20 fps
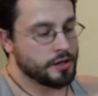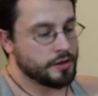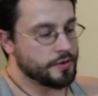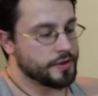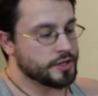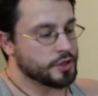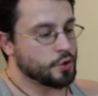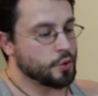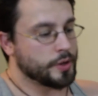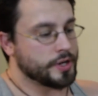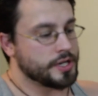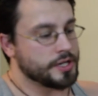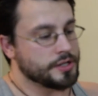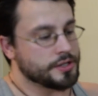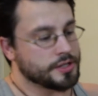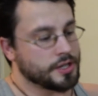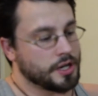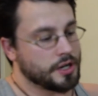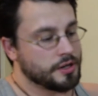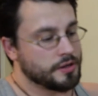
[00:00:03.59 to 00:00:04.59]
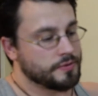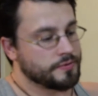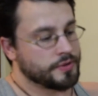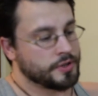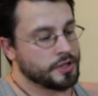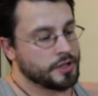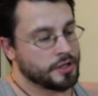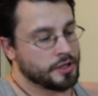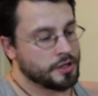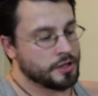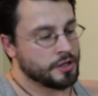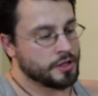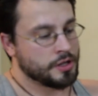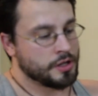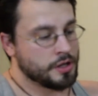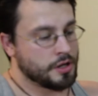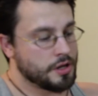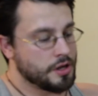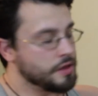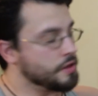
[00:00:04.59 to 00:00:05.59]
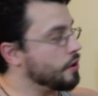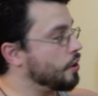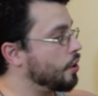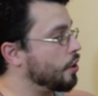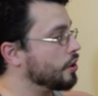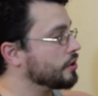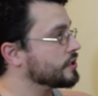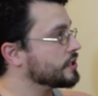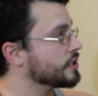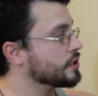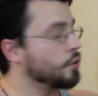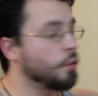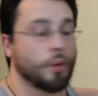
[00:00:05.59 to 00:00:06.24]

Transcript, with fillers: This quickie is of The Haunting